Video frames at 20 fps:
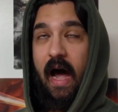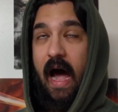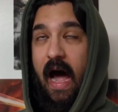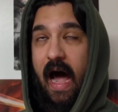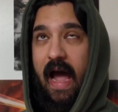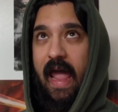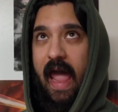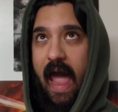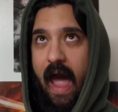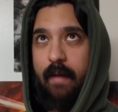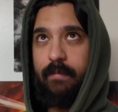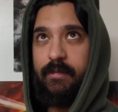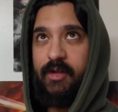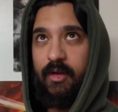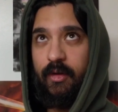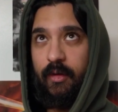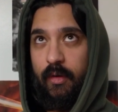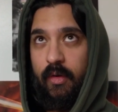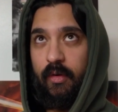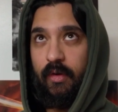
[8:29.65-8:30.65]
I
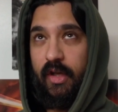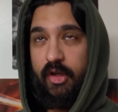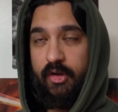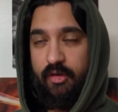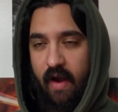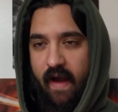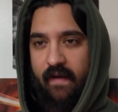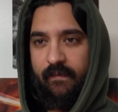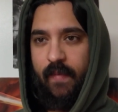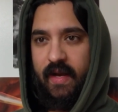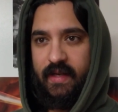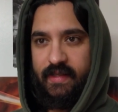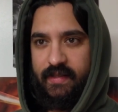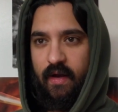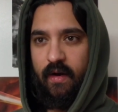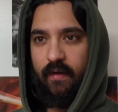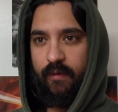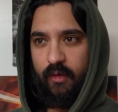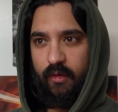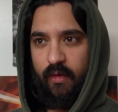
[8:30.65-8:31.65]
absolutely drive
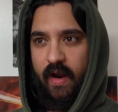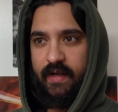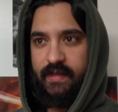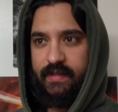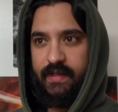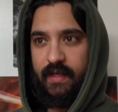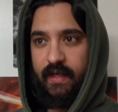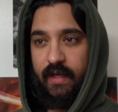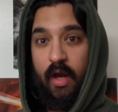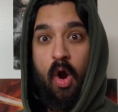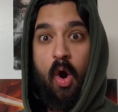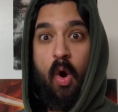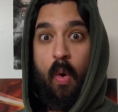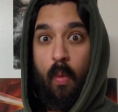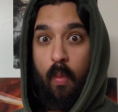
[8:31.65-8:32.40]
myself crazy.